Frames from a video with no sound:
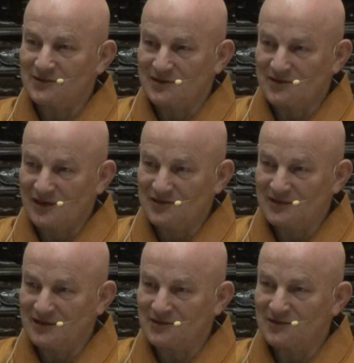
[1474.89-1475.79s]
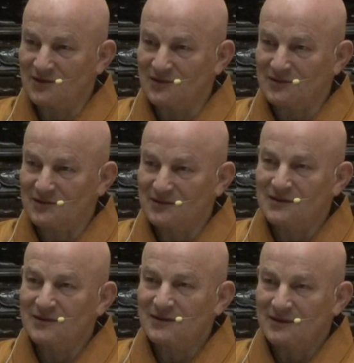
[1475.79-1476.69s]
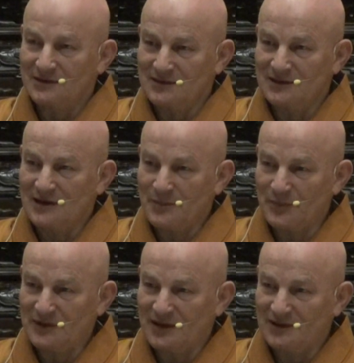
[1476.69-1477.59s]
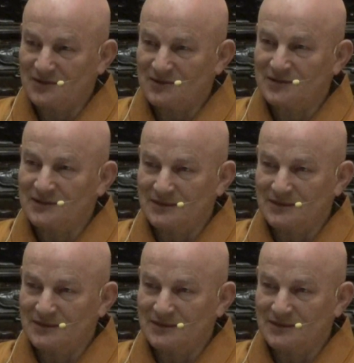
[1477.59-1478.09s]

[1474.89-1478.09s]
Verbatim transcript: the sustained thought, the happiness.